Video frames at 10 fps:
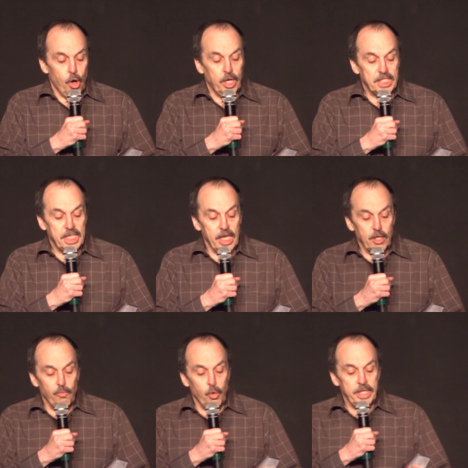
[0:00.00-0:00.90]
on a scale
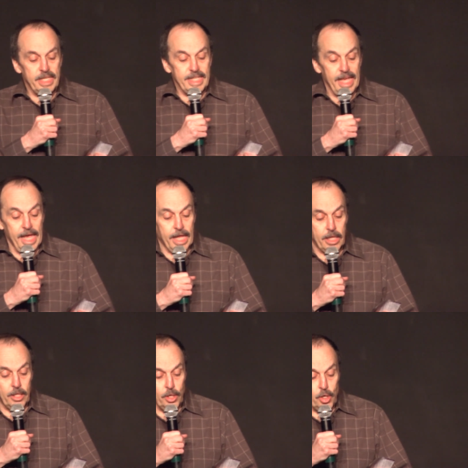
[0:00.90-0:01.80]
of 1 to
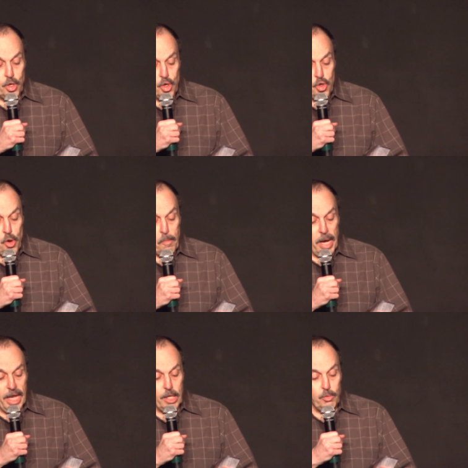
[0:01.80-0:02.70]
10, your
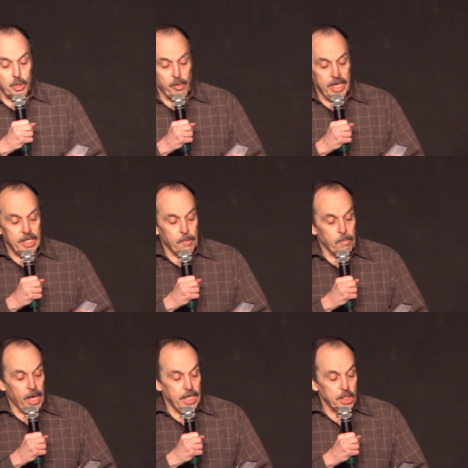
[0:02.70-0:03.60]
body was rated a
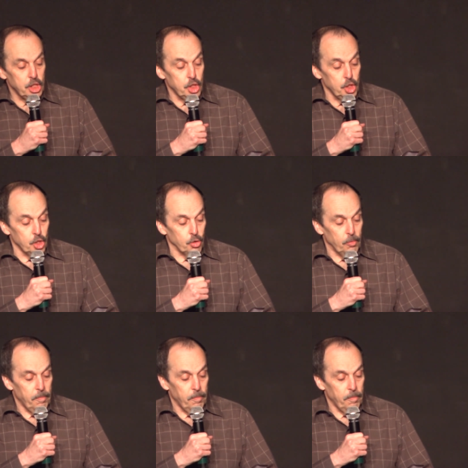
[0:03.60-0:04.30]
-2.